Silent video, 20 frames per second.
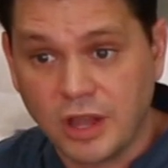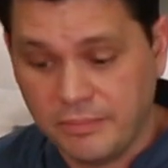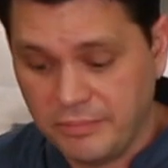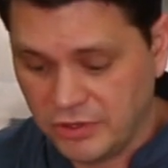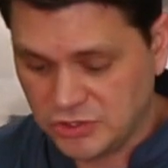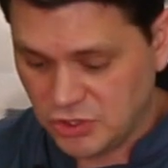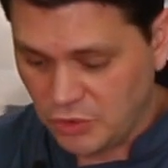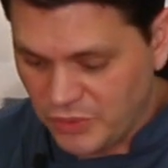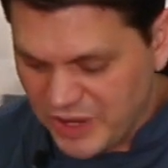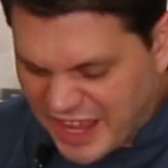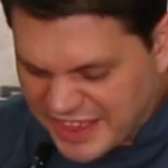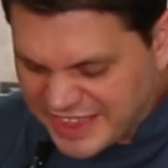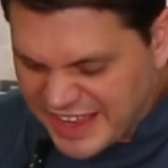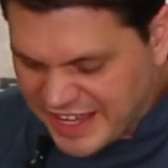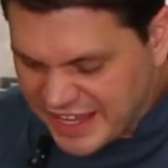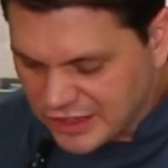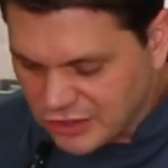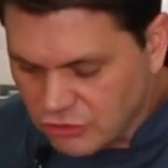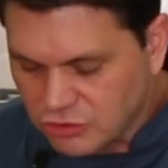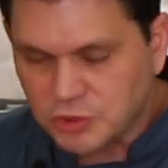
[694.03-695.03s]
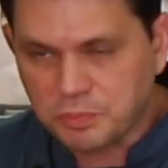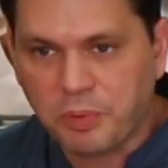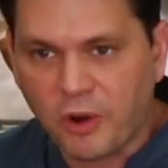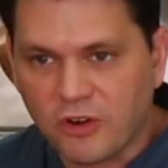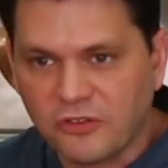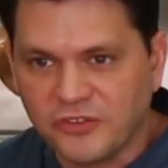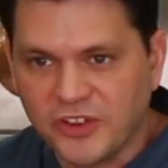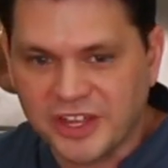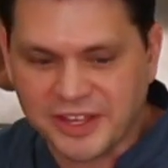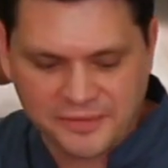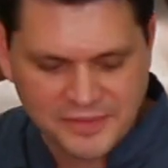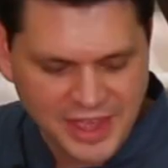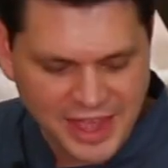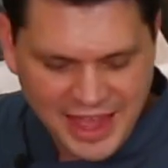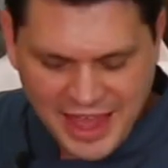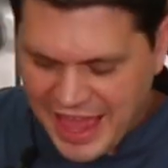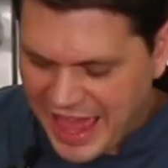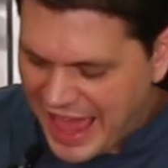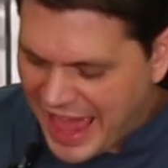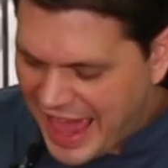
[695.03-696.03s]
gumbo. So when I think it looks perfect,
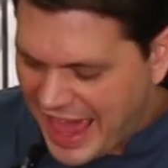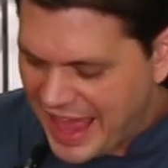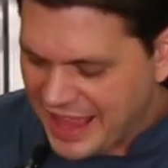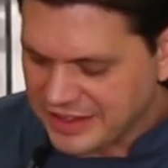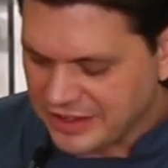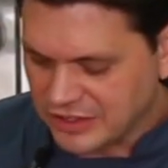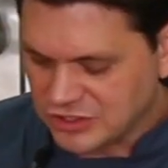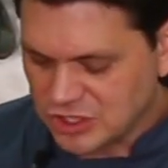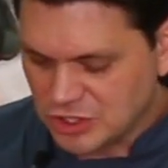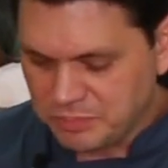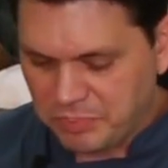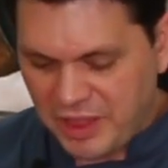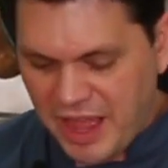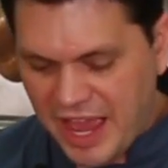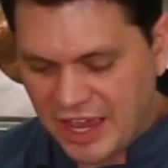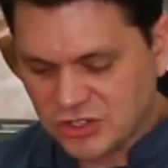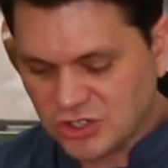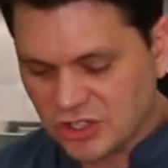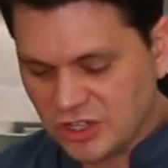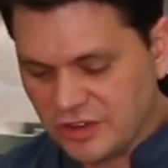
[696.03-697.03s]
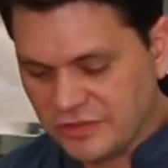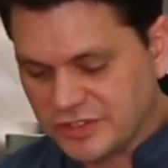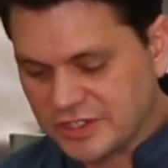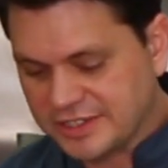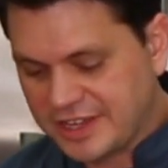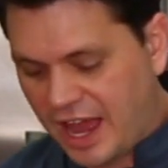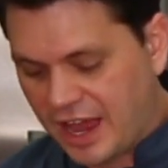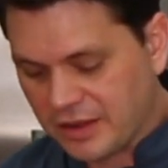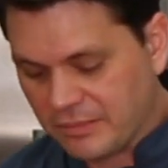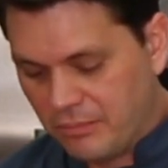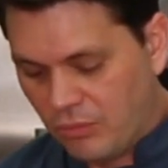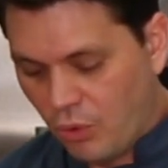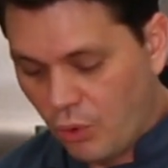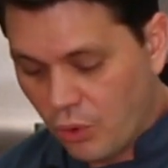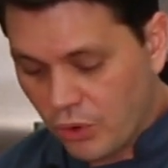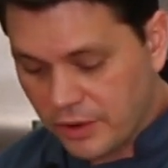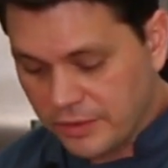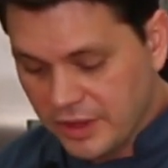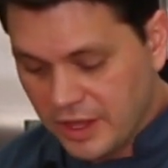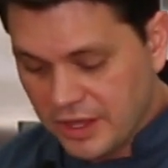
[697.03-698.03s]
I add a splash of stock
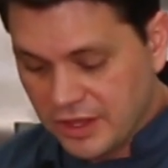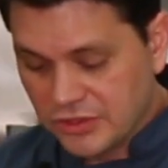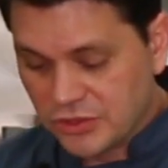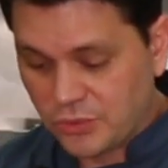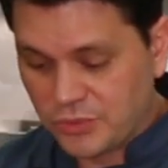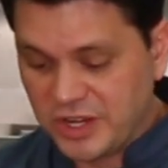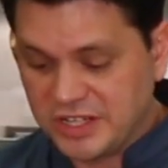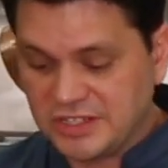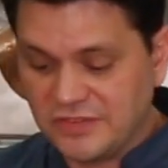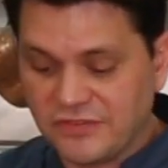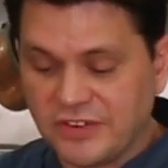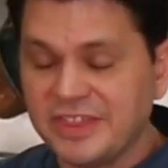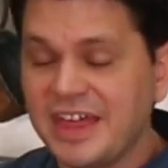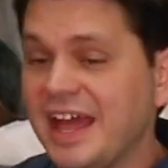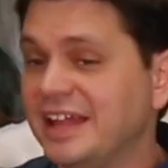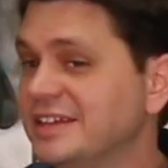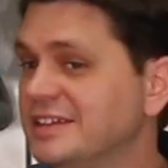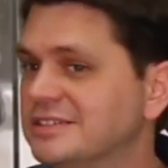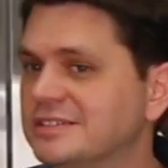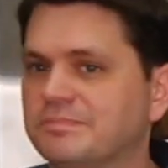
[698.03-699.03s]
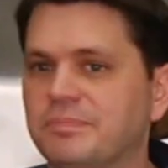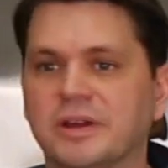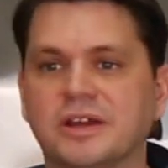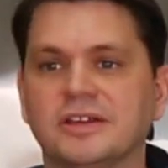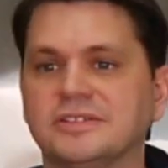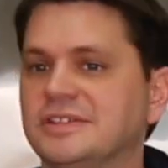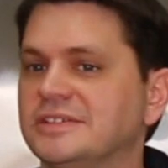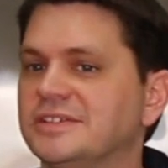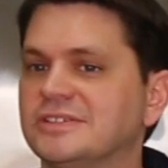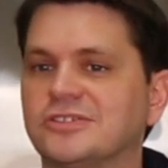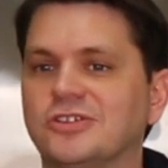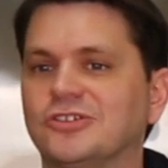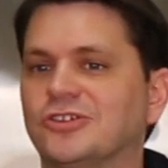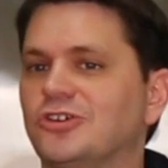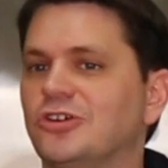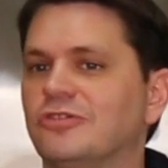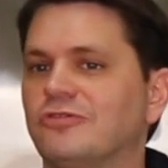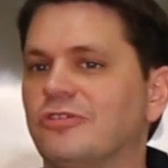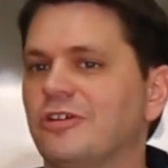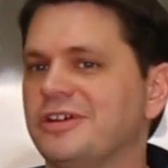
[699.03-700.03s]
more. The reason for that is because this is going
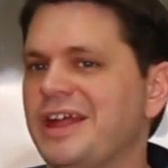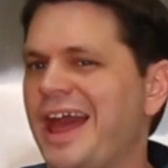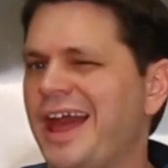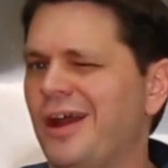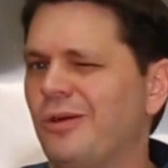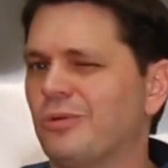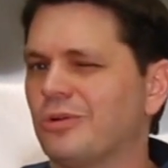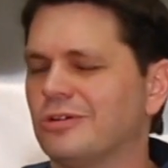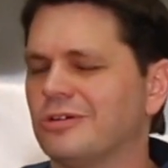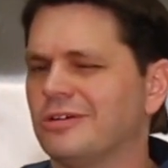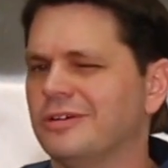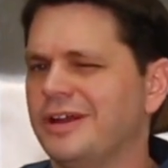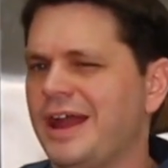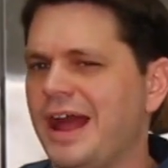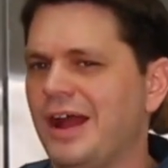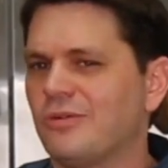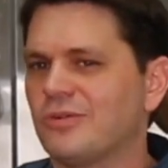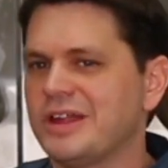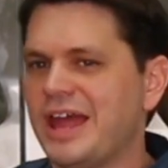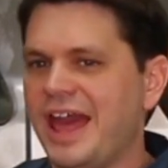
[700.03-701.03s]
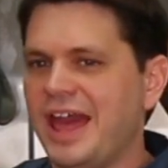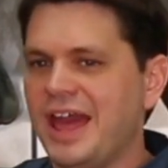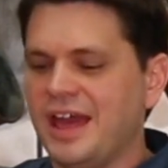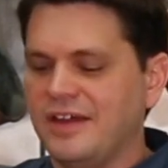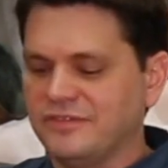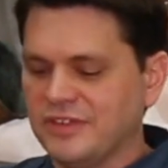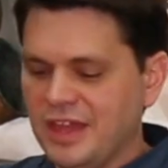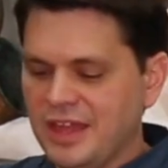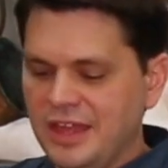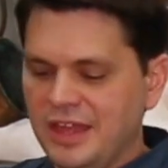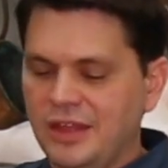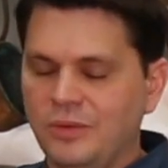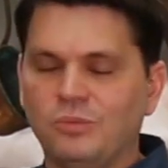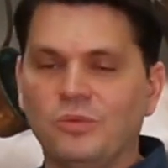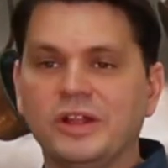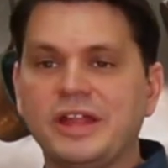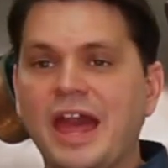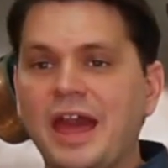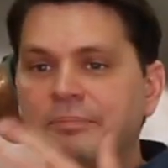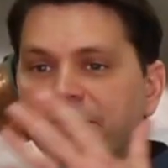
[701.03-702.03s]
to cook for an hour or an hour and a half.
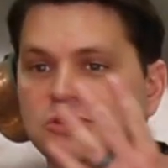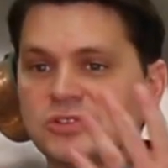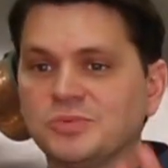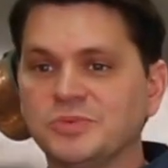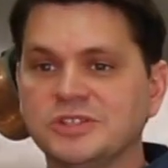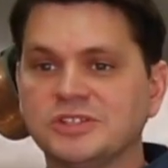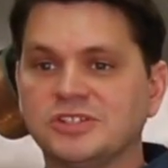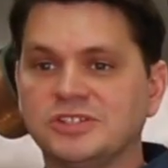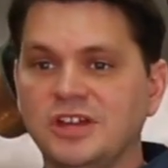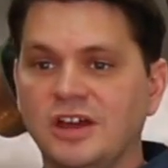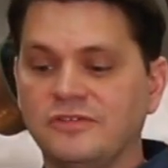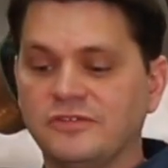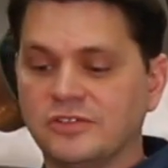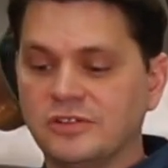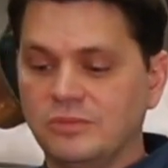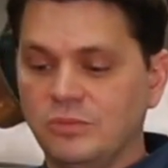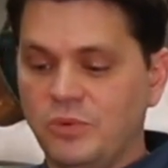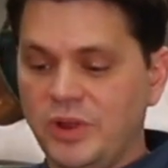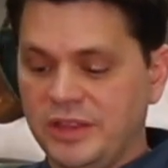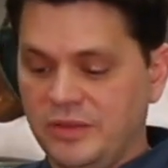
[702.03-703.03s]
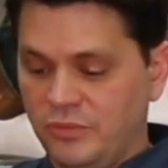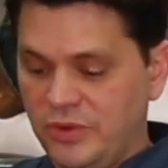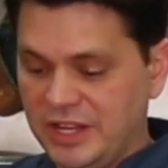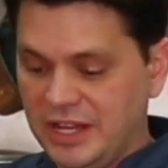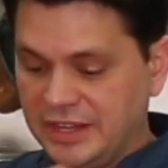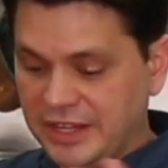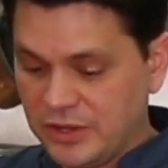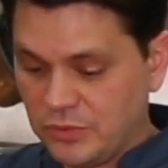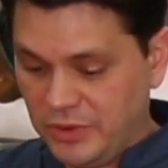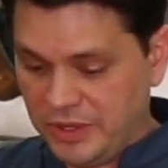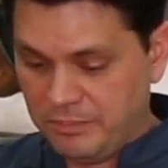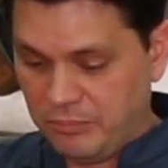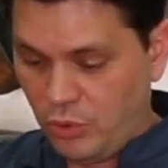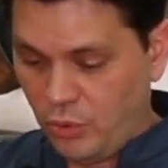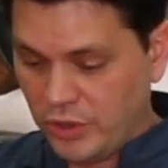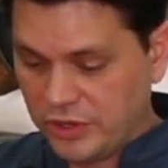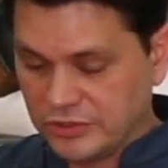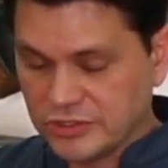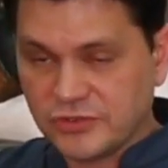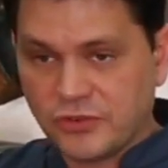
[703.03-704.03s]
And what happens when a liquid
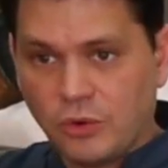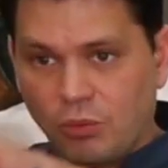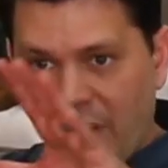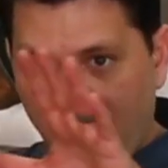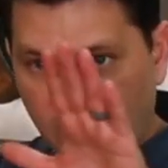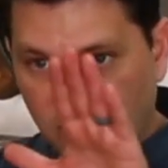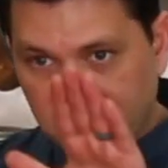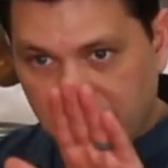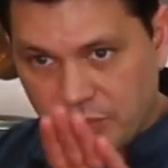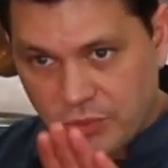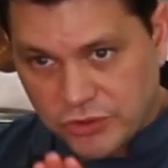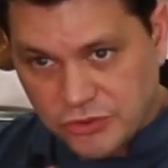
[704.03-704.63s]
boils for a while, it